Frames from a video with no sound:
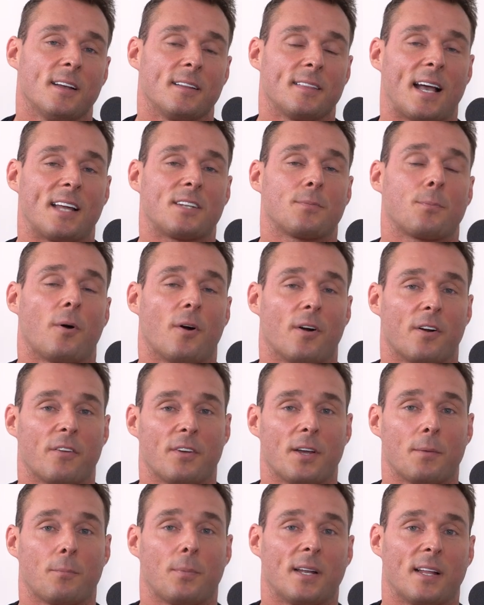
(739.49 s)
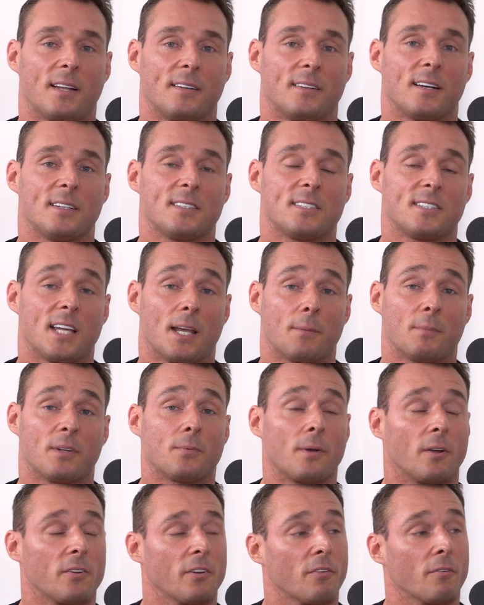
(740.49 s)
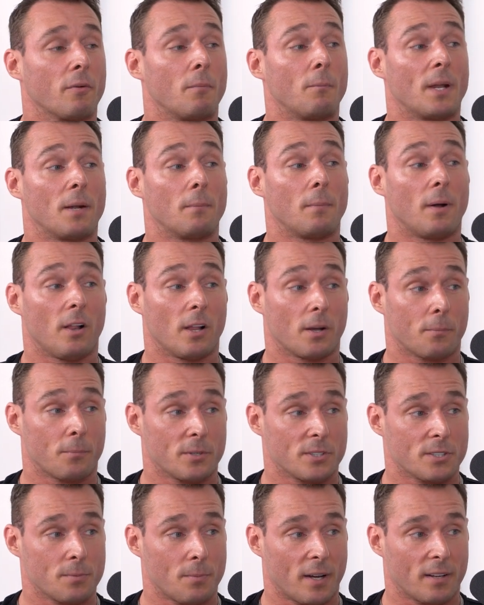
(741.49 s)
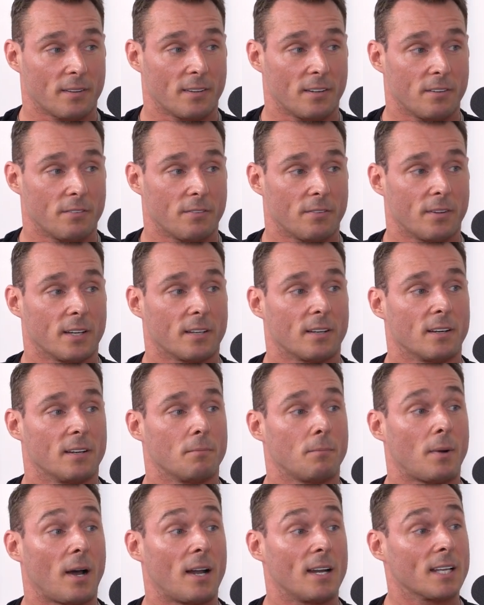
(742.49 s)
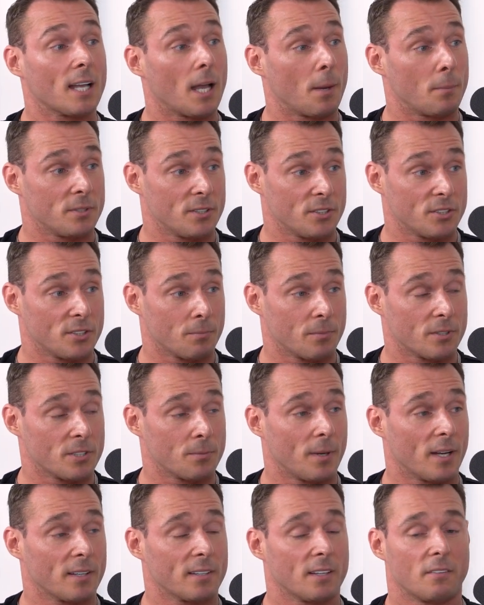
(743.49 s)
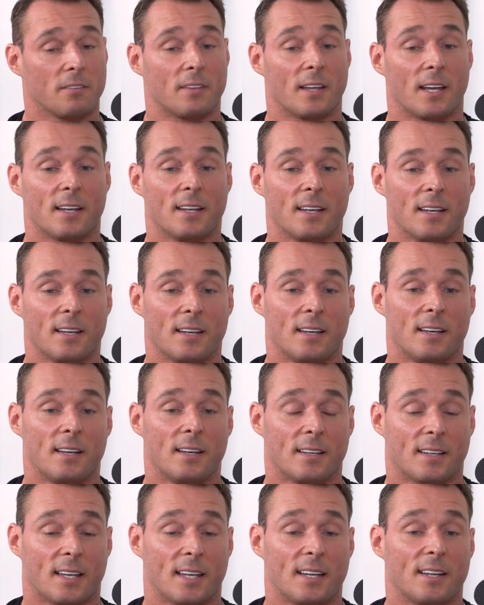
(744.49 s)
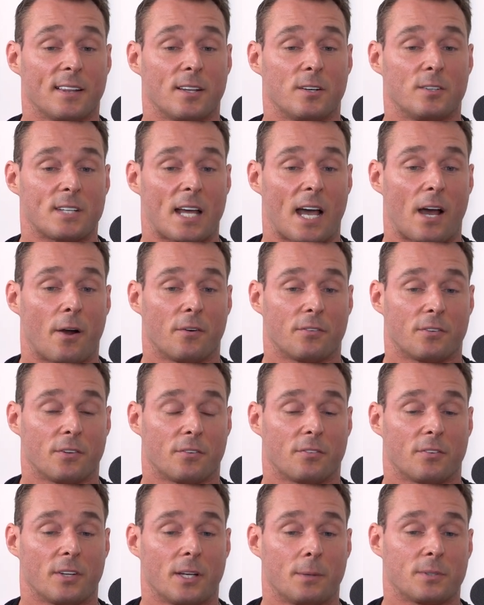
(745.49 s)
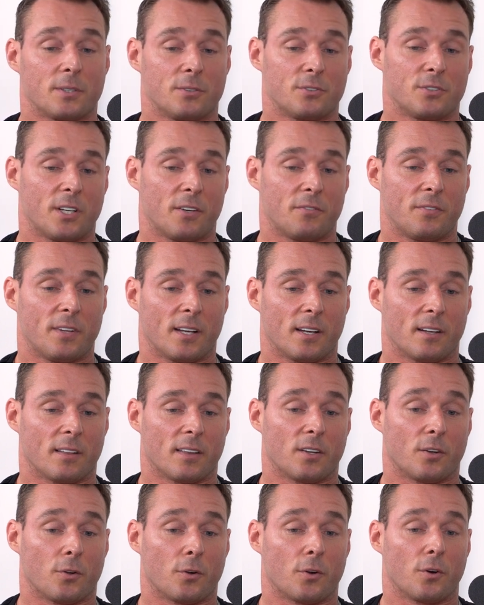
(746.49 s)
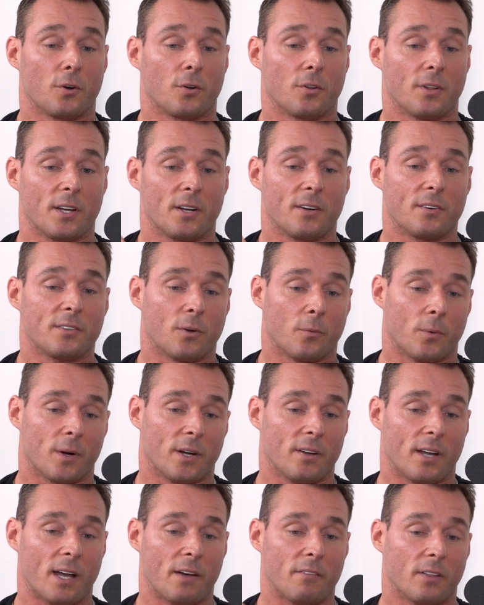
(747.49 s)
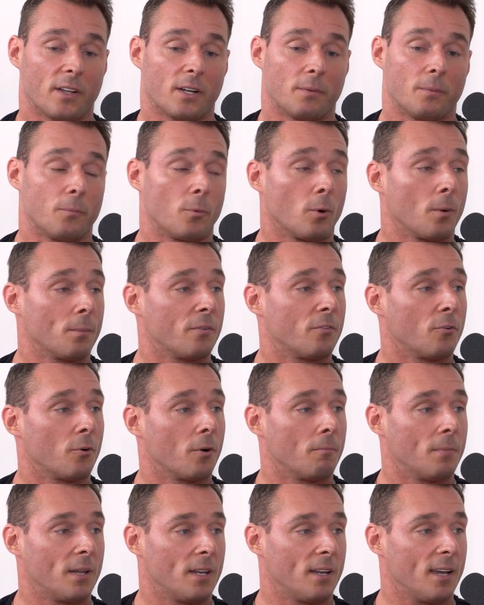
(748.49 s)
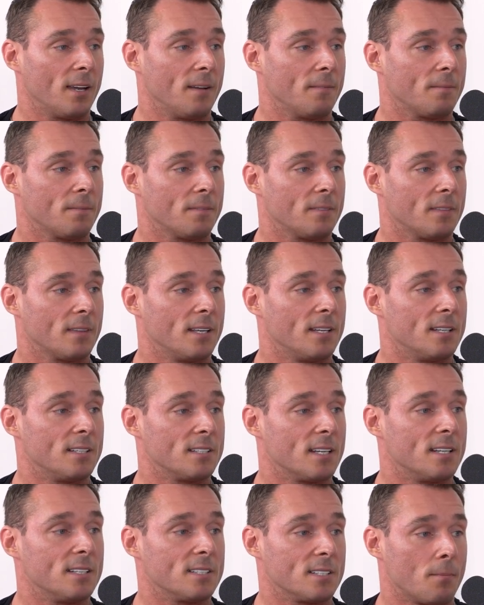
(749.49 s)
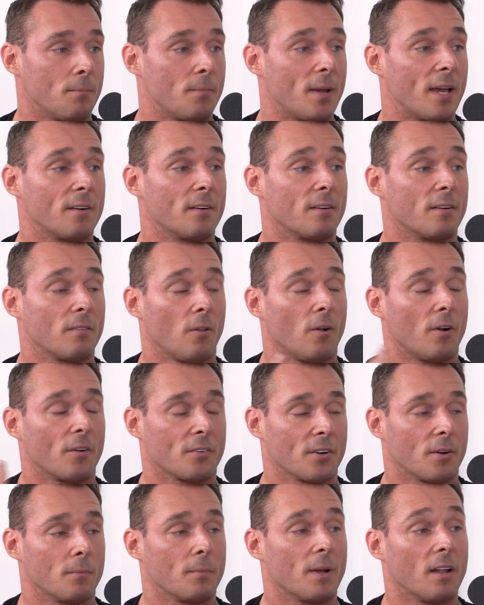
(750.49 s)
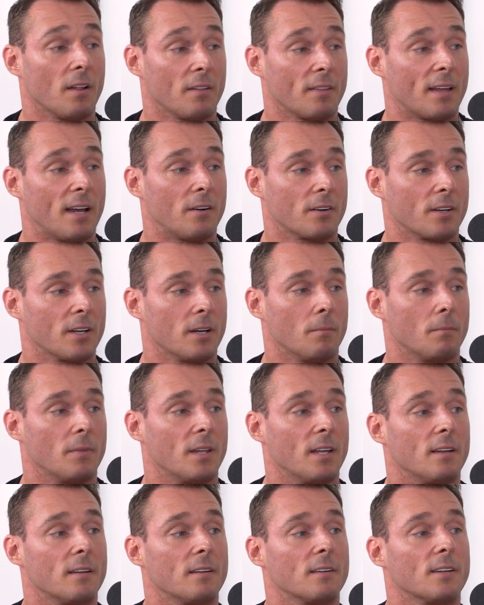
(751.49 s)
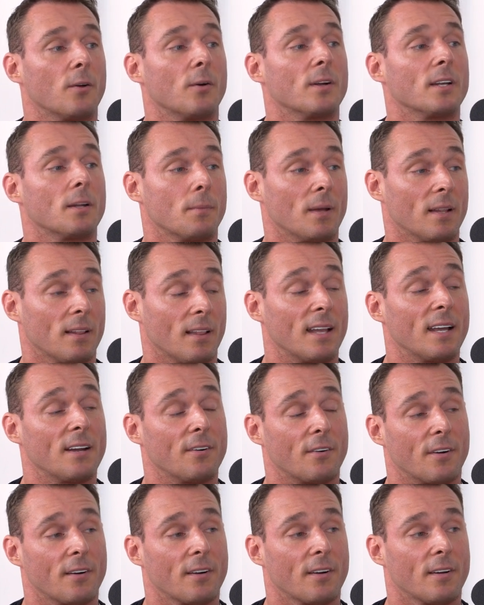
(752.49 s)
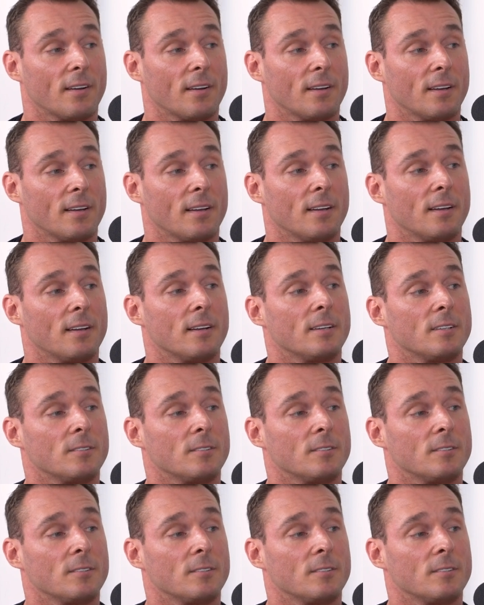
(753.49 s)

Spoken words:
that's part of it. But it does seem, especially from a metabolic perspective, like a body composition perspective, that getting those hours of sleep, so shifting a little earlier to where you have a little bit more before midnight, is a better long-term health outcome than going to bed later. And